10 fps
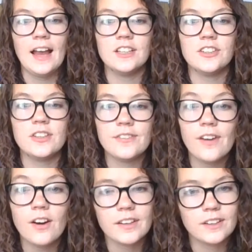And she
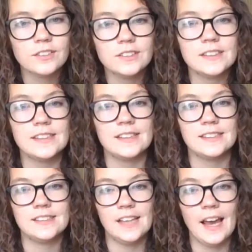felt guilty
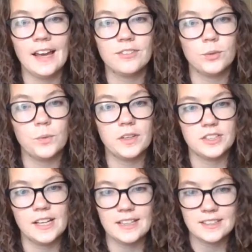and sad for what
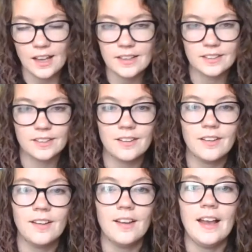she had done.
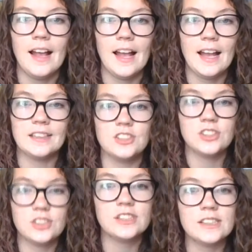And
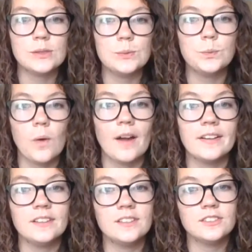she
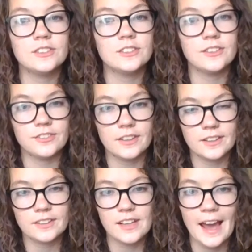wanted to
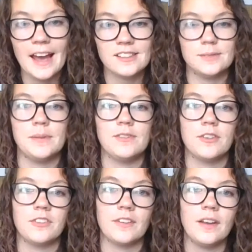ask me
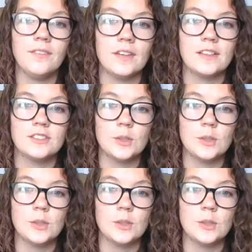for forgiveness.